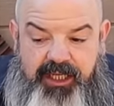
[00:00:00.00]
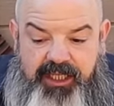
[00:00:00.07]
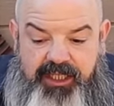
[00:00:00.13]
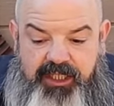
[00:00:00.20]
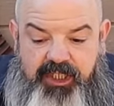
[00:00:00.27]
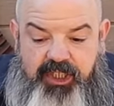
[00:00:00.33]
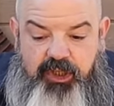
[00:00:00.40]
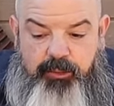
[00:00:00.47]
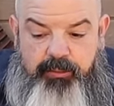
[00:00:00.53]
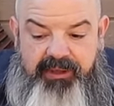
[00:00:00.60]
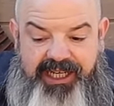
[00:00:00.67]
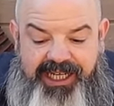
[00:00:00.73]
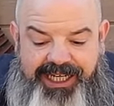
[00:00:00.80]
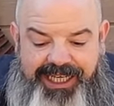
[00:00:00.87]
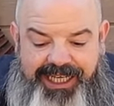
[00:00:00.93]

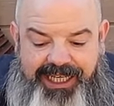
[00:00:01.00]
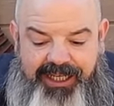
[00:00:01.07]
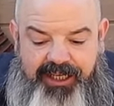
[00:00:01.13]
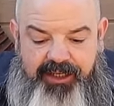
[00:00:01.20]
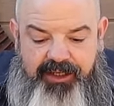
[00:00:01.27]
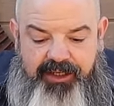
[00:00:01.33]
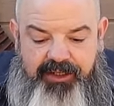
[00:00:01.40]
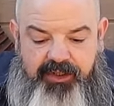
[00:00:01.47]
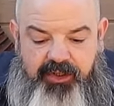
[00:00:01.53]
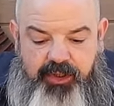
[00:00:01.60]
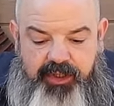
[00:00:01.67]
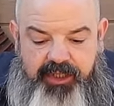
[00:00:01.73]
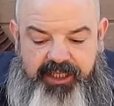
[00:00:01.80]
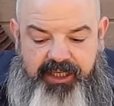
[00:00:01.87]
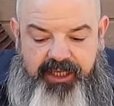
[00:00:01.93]
Humidity
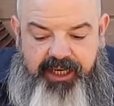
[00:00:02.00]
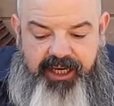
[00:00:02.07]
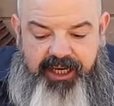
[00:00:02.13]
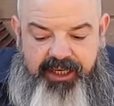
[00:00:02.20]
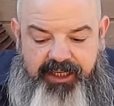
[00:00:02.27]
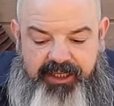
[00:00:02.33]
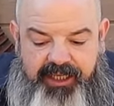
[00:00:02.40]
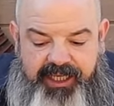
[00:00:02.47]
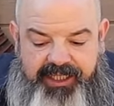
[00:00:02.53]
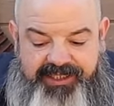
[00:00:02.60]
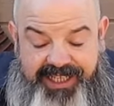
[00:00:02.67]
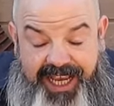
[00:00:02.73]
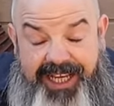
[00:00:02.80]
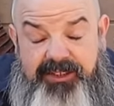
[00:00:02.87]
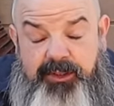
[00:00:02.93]
could uh,
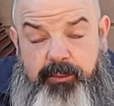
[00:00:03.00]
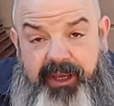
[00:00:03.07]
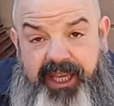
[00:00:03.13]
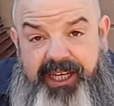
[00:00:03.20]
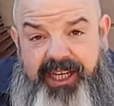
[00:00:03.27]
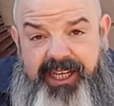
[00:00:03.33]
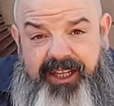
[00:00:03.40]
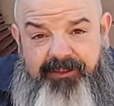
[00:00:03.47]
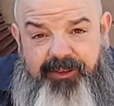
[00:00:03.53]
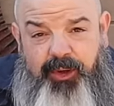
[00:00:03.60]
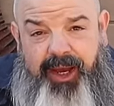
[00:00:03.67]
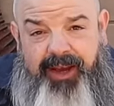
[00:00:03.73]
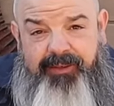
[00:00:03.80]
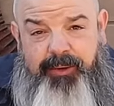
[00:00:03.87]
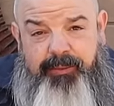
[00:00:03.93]
exacerbate it if
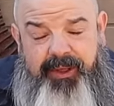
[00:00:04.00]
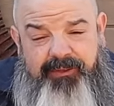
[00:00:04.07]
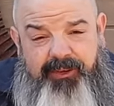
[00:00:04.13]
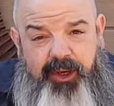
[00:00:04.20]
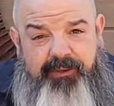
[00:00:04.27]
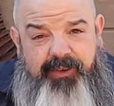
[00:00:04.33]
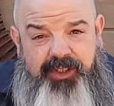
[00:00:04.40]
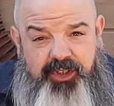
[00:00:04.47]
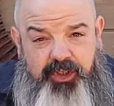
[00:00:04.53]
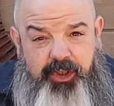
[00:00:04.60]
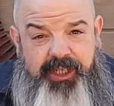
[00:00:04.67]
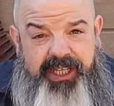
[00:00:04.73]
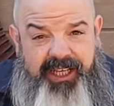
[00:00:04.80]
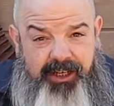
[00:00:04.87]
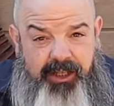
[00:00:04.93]
you have a if you have a
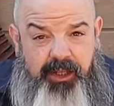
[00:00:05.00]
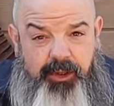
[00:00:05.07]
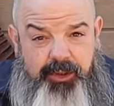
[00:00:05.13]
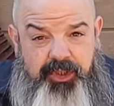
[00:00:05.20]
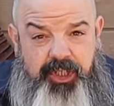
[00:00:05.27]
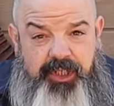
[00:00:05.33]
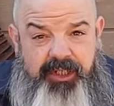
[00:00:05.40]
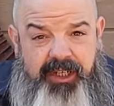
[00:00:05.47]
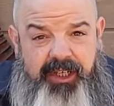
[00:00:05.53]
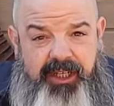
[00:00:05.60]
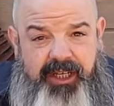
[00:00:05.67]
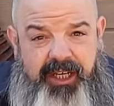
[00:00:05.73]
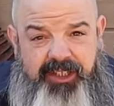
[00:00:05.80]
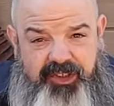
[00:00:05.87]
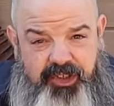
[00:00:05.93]
dirty enclosure,
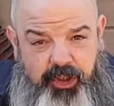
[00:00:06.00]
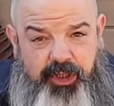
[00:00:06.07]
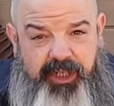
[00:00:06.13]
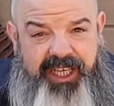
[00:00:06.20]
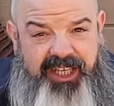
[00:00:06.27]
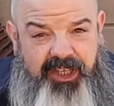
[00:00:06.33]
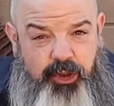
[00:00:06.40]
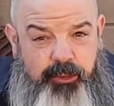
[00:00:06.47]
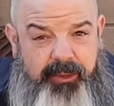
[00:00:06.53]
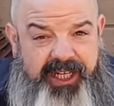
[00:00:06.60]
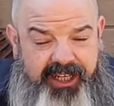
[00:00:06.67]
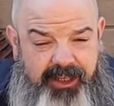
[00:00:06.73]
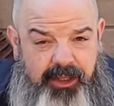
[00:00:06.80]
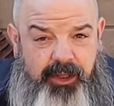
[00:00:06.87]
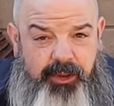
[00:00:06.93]
a dirty humid
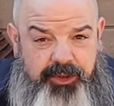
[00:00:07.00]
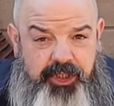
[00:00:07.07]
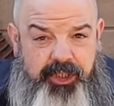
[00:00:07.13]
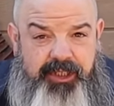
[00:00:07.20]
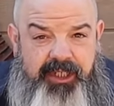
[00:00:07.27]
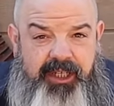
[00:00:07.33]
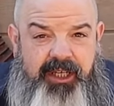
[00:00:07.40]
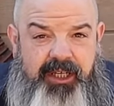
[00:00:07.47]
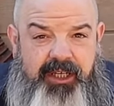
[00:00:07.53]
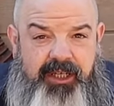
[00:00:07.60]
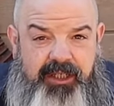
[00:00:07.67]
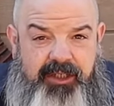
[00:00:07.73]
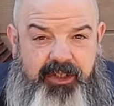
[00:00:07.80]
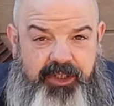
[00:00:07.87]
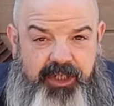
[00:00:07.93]
enclosure
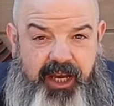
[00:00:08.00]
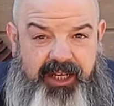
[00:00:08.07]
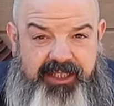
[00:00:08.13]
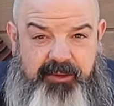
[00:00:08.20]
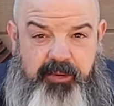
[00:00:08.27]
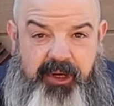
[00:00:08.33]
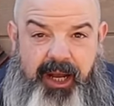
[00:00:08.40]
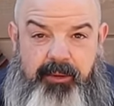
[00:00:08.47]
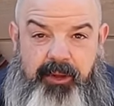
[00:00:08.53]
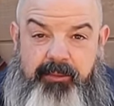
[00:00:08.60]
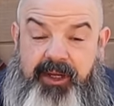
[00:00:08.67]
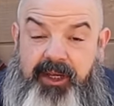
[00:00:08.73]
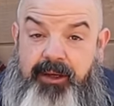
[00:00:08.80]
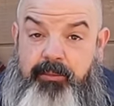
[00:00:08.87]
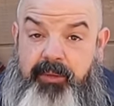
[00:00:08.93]
could cause a
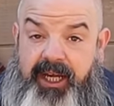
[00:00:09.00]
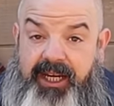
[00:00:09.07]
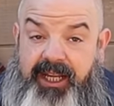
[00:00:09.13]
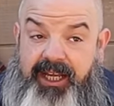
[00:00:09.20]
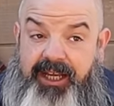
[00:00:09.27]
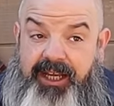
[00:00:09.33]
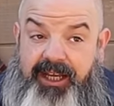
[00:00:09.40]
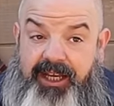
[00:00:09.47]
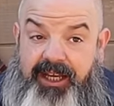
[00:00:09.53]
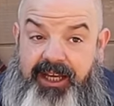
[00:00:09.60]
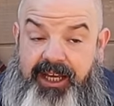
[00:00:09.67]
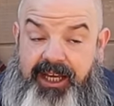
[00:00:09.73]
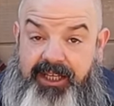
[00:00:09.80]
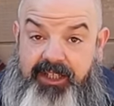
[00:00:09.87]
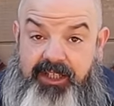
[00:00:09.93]
problem. But
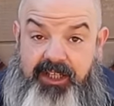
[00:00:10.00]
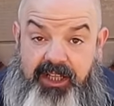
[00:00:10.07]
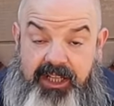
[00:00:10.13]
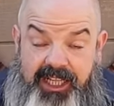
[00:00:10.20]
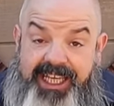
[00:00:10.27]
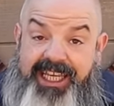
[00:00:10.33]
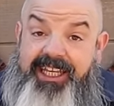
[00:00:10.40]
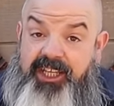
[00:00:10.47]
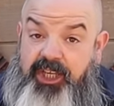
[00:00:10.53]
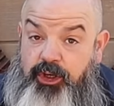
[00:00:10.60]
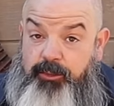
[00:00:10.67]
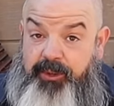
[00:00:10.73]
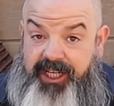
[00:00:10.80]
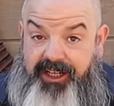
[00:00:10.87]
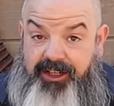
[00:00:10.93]
a clean
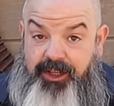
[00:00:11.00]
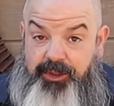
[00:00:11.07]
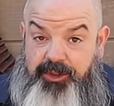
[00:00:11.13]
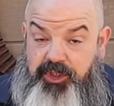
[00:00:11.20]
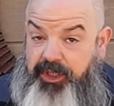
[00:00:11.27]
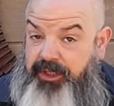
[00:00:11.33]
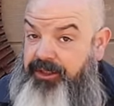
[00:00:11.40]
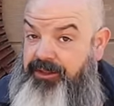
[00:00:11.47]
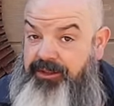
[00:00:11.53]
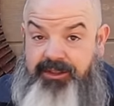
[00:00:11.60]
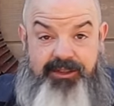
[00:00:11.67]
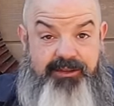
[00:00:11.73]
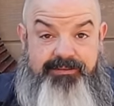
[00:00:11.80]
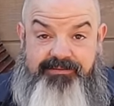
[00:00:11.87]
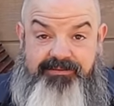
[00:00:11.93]
humid enclosure
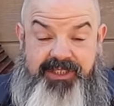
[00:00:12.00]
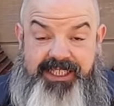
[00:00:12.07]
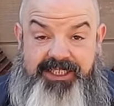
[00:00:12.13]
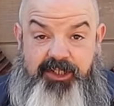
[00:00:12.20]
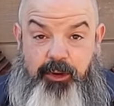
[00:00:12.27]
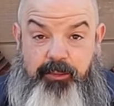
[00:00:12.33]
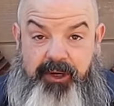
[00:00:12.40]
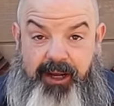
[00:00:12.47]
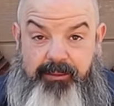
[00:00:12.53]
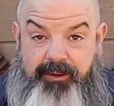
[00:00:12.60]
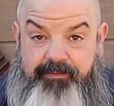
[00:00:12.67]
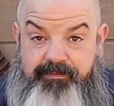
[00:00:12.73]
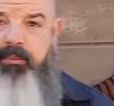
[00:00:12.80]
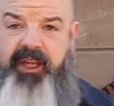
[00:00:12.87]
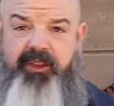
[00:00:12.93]
is no
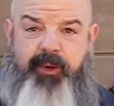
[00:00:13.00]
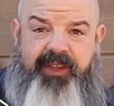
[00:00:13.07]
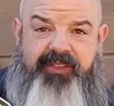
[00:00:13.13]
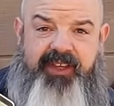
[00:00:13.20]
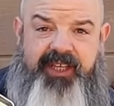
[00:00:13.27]
problem. By the way,